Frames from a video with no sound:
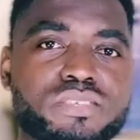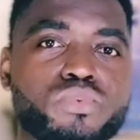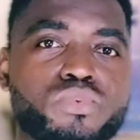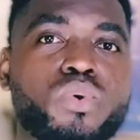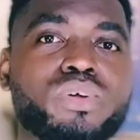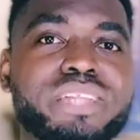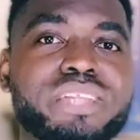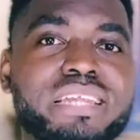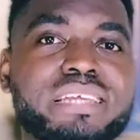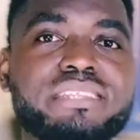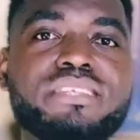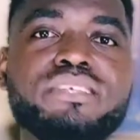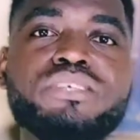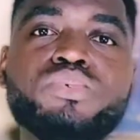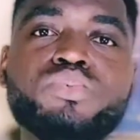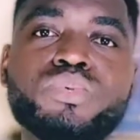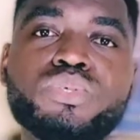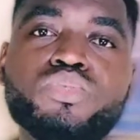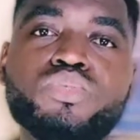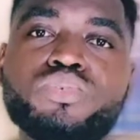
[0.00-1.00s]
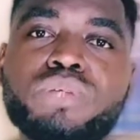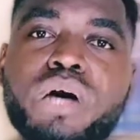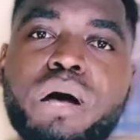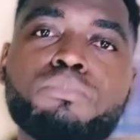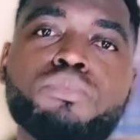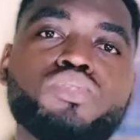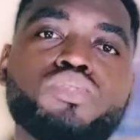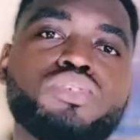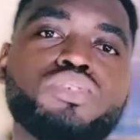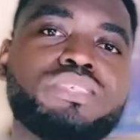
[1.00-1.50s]
What are the things we do that
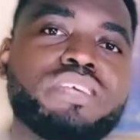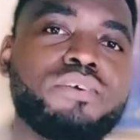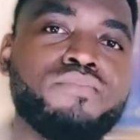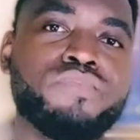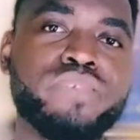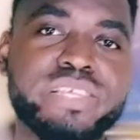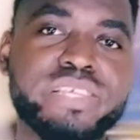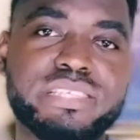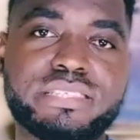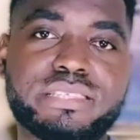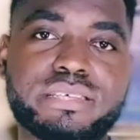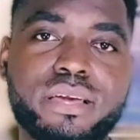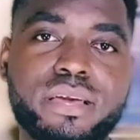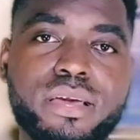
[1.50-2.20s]
puts us at risk?